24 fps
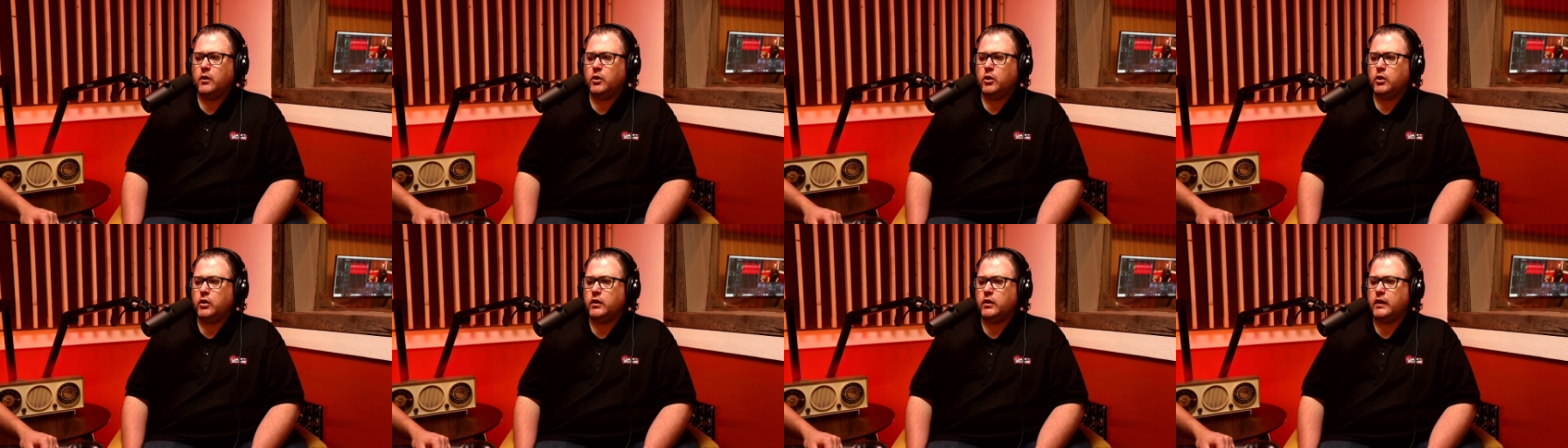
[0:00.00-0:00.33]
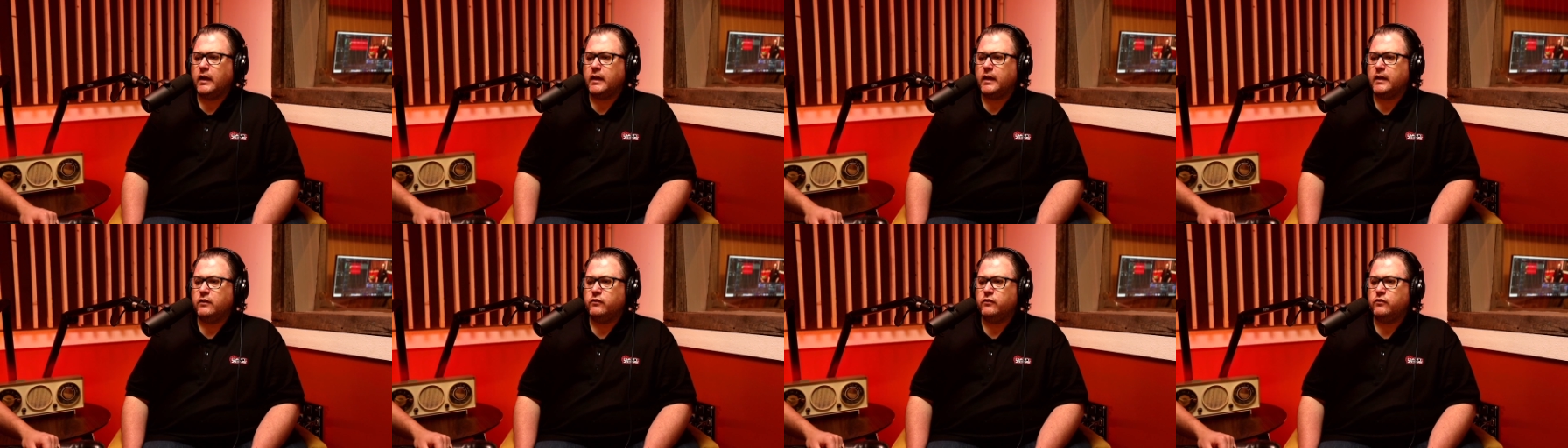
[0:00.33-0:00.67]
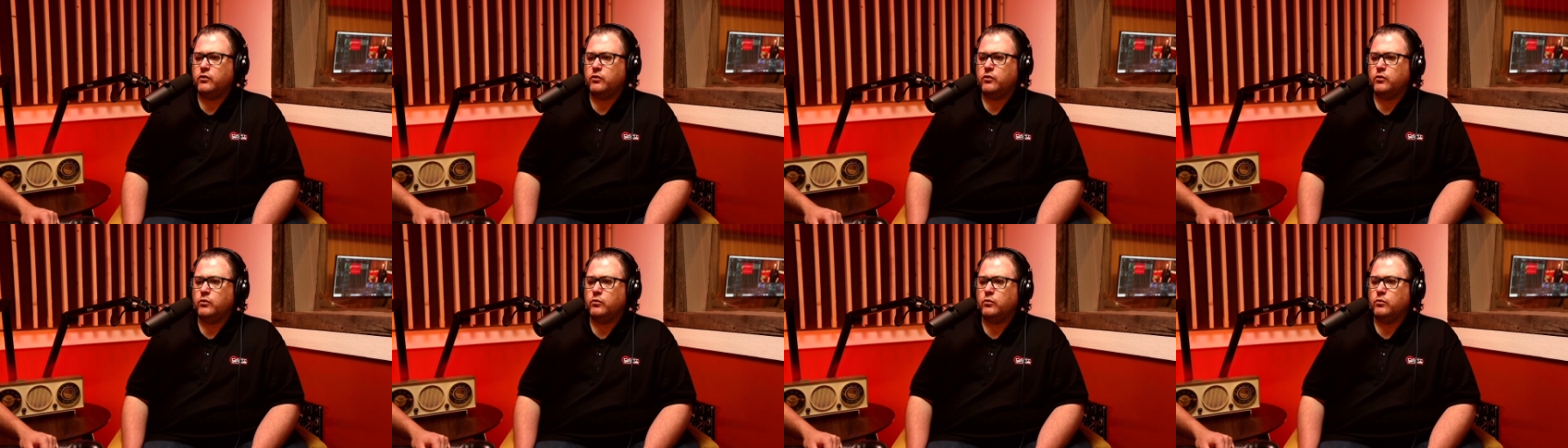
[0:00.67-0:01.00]
you got
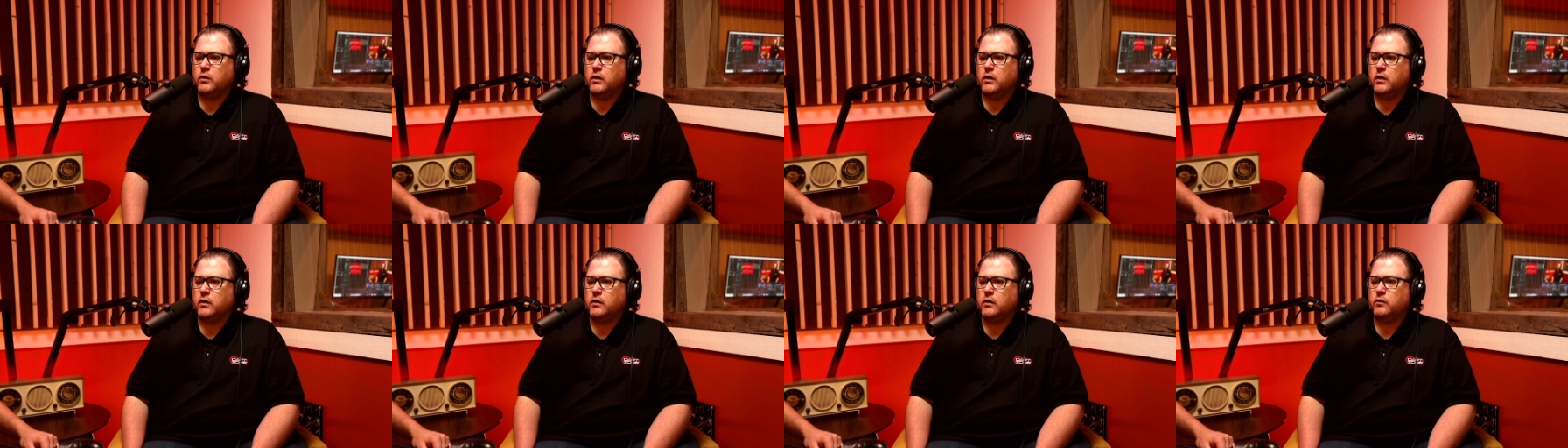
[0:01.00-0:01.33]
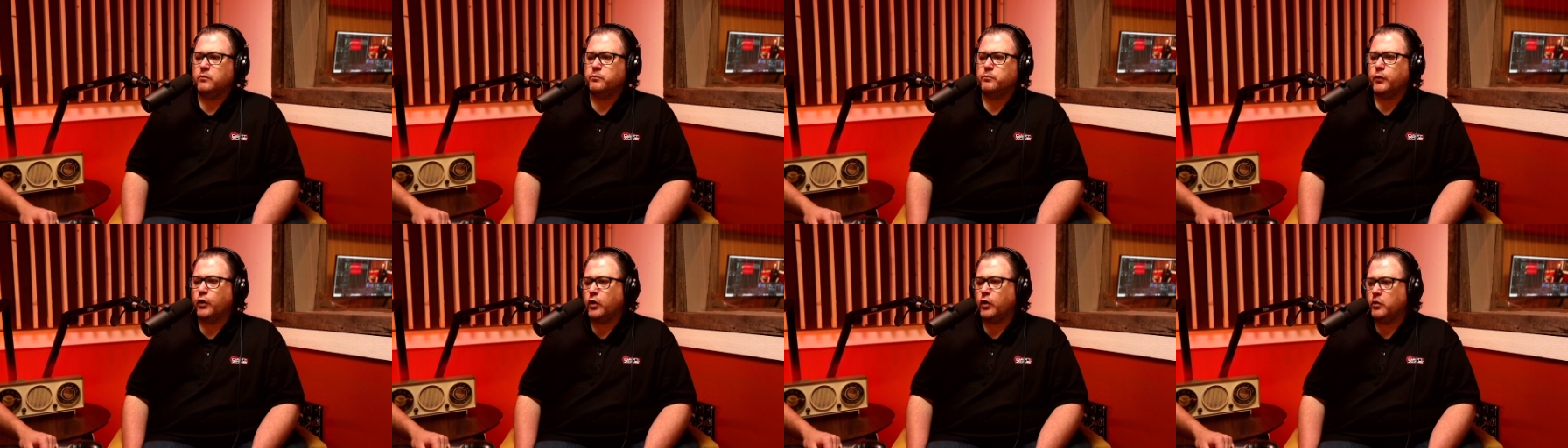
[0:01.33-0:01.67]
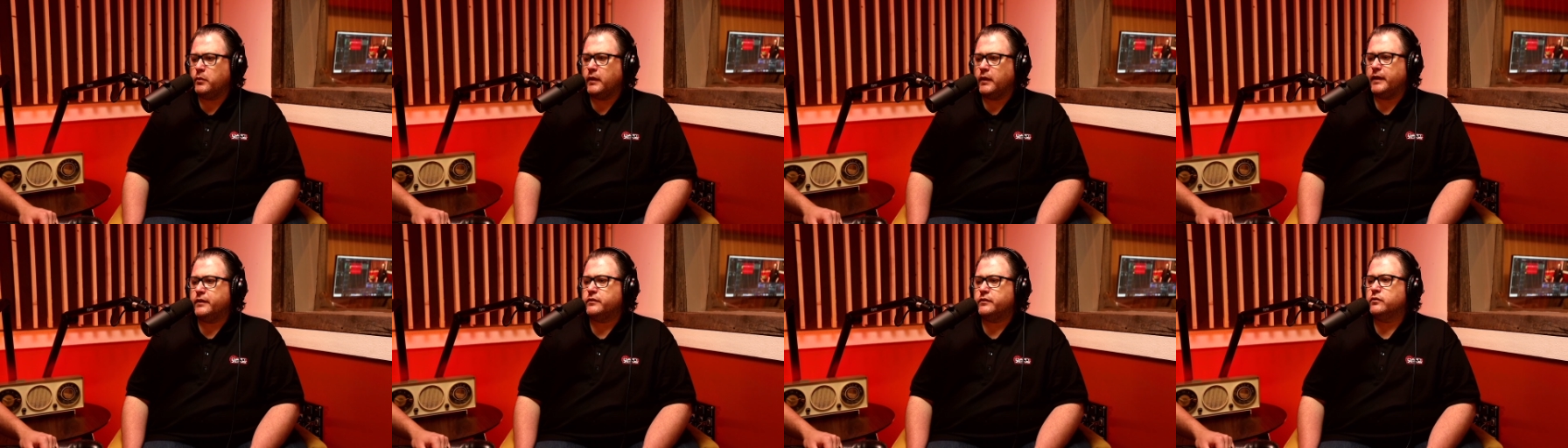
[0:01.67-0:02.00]
into ball
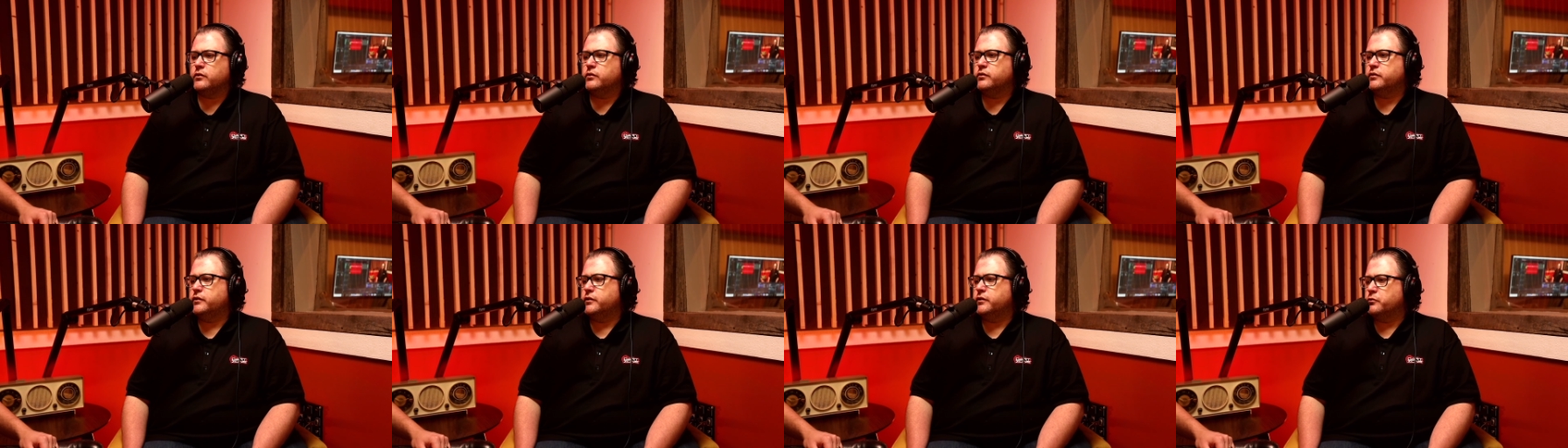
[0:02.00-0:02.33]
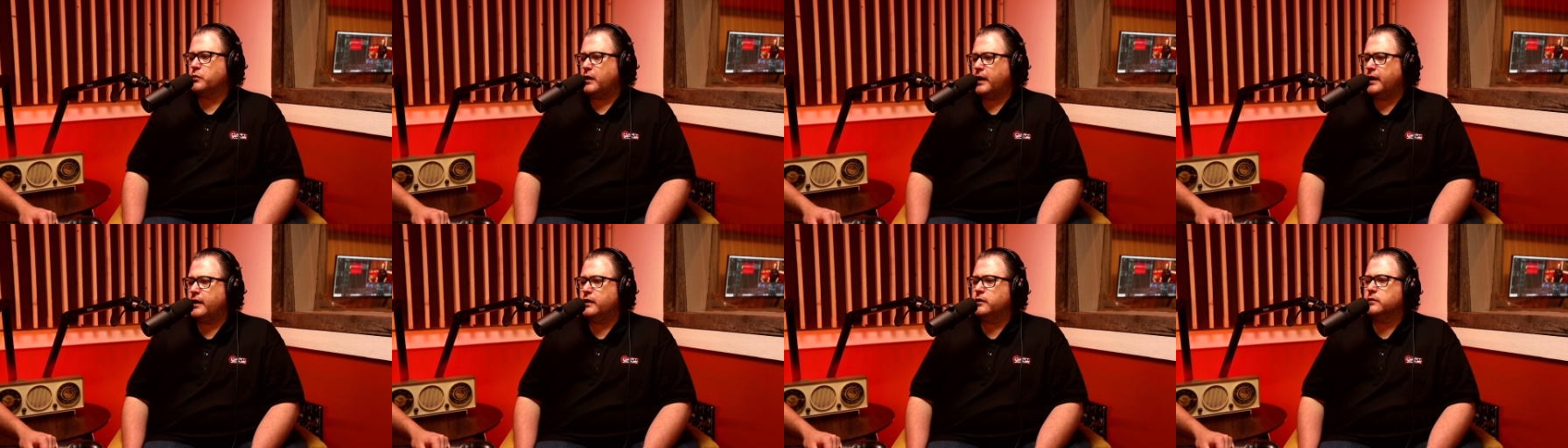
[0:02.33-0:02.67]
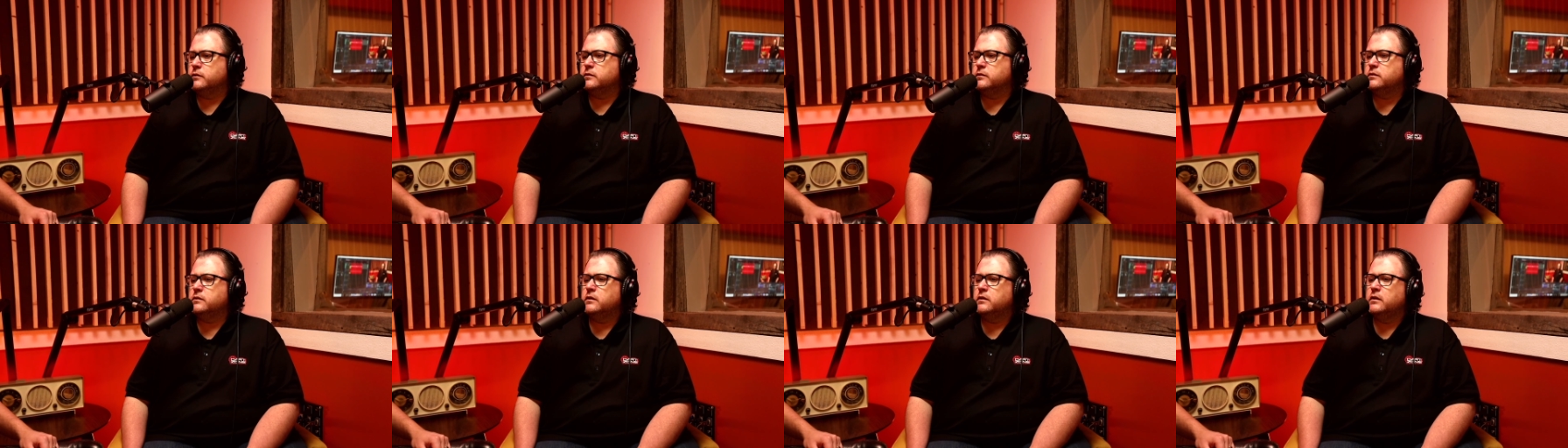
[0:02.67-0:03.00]
blasters and the
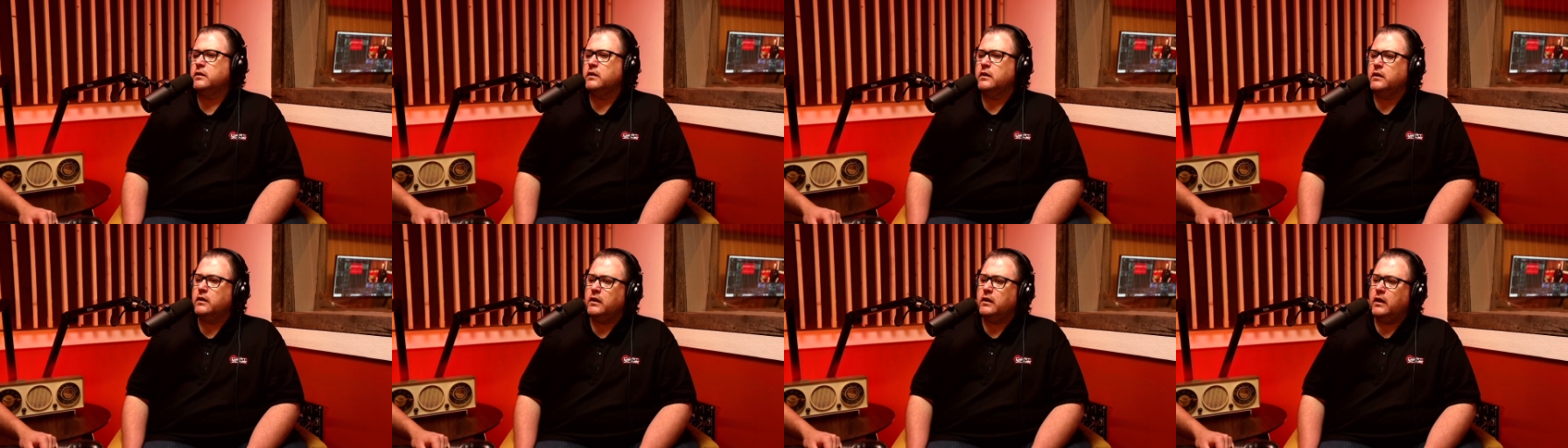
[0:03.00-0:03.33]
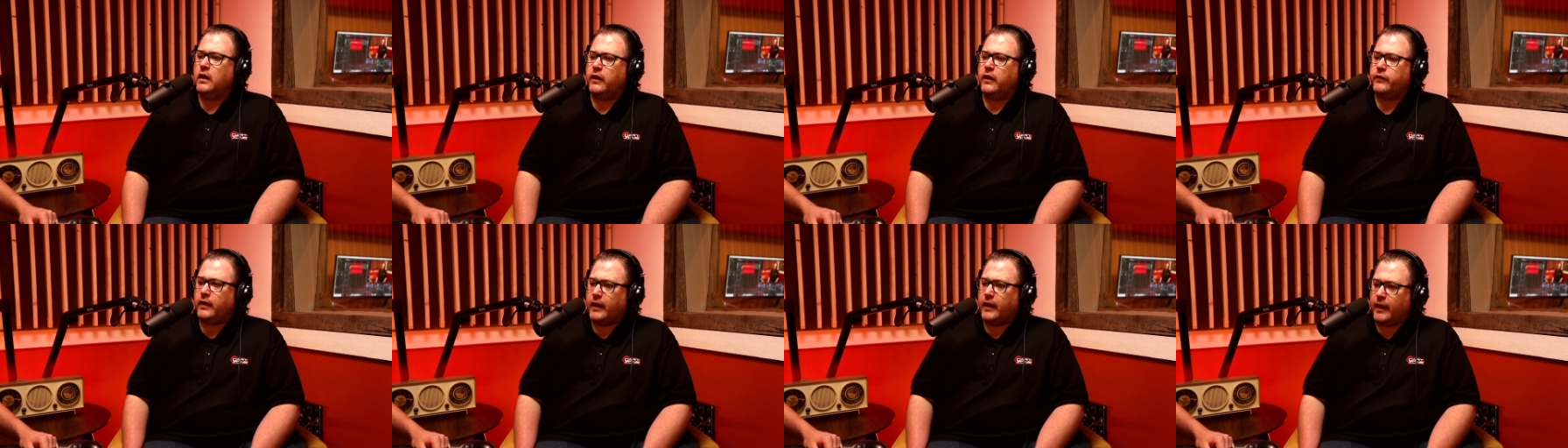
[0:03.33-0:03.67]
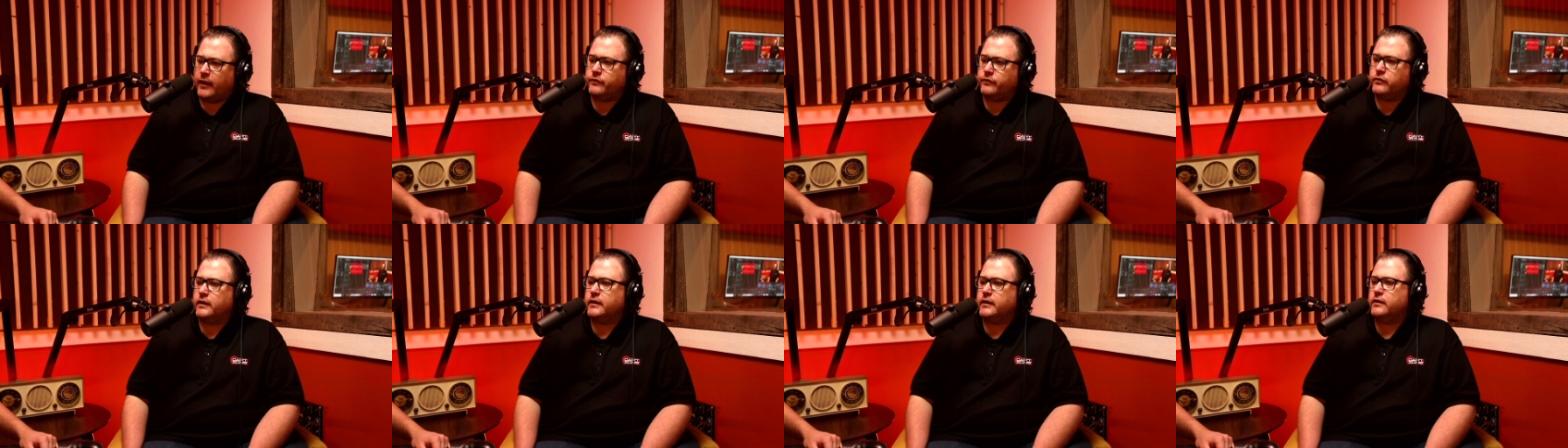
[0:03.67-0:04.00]
rounds and the
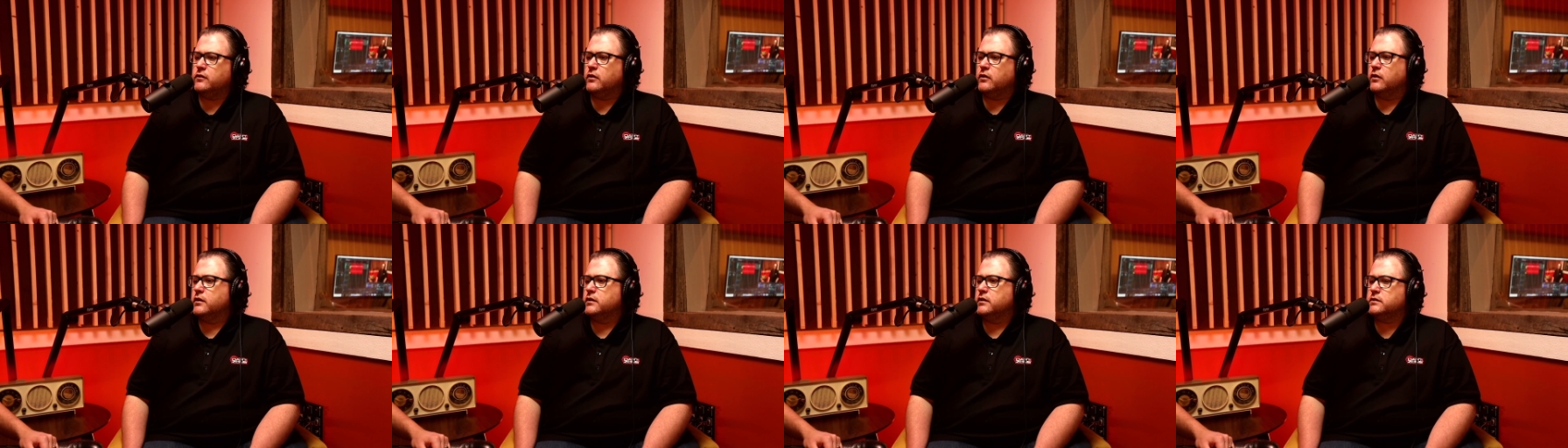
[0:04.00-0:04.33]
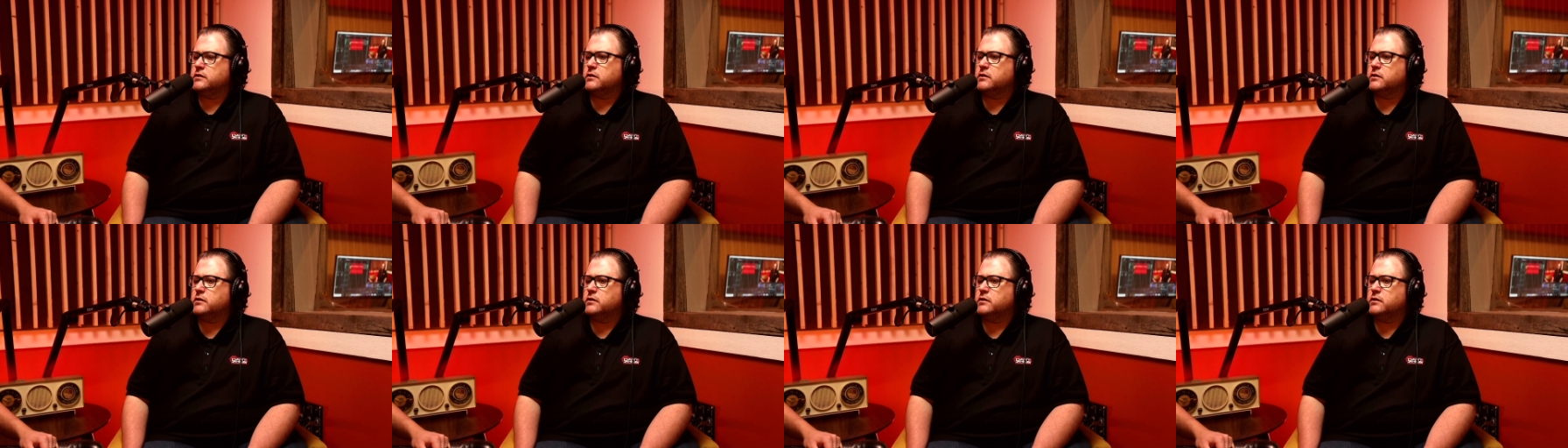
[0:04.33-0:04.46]
half-length darts.